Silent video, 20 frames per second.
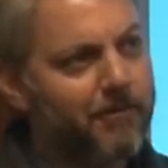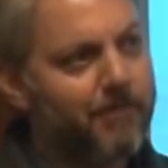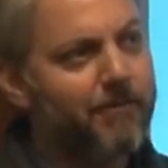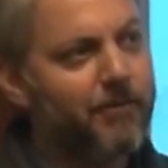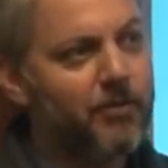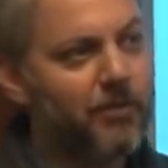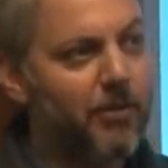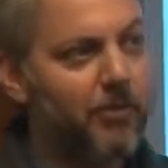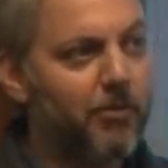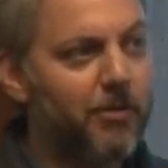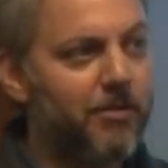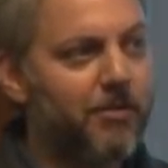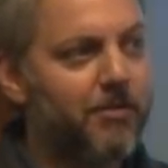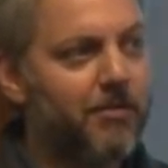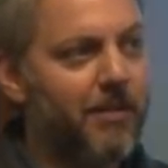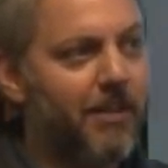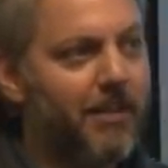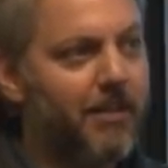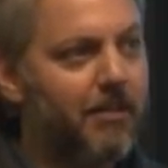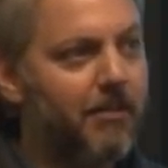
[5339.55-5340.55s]
And so we're just
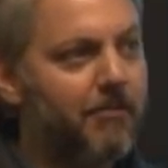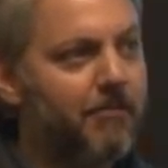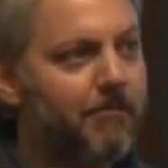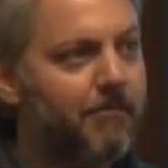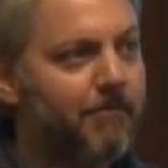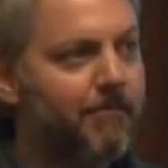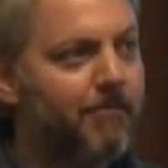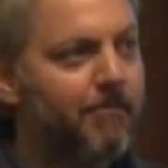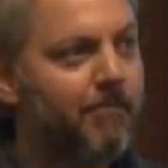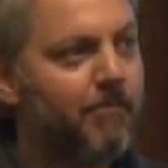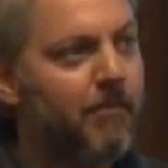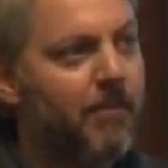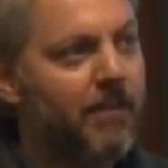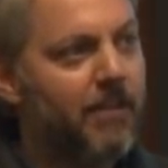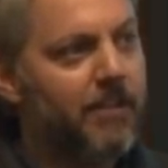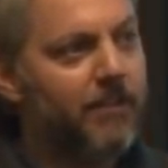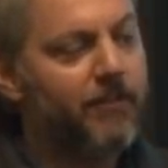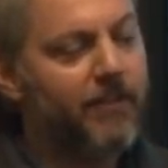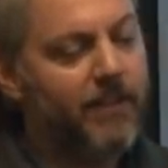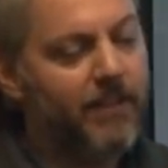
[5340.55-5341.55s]
trying to
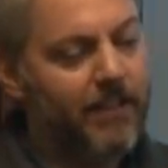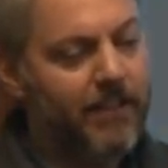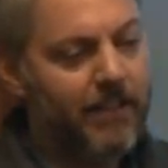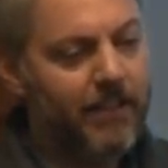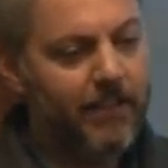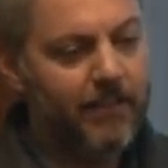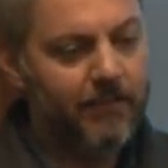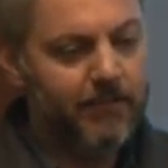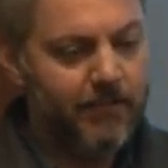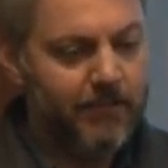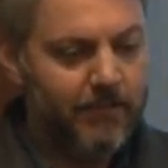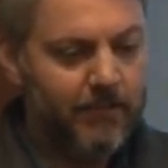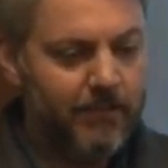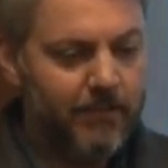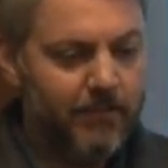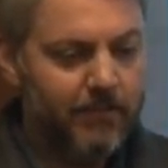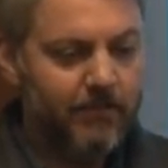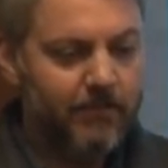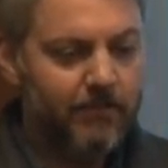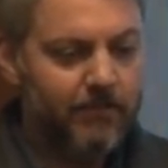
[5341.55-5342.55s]
live in the, uh,
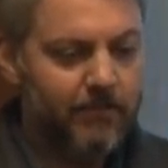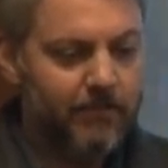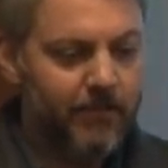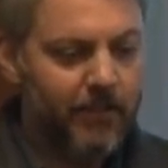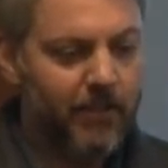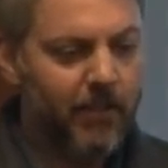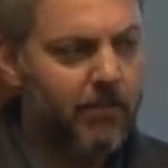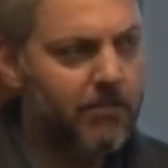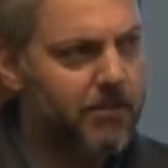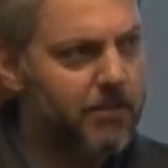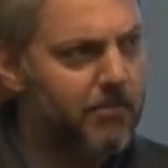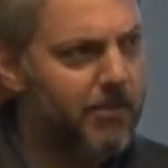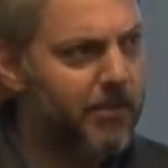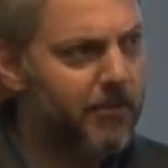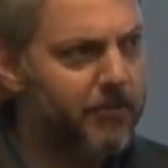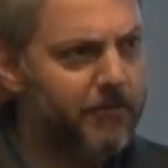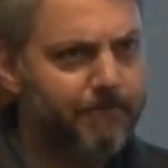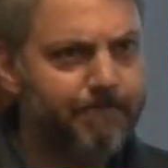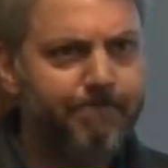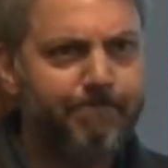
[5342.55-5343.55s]
the cozy
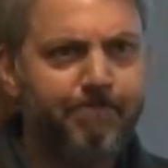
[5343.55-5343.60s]
middle.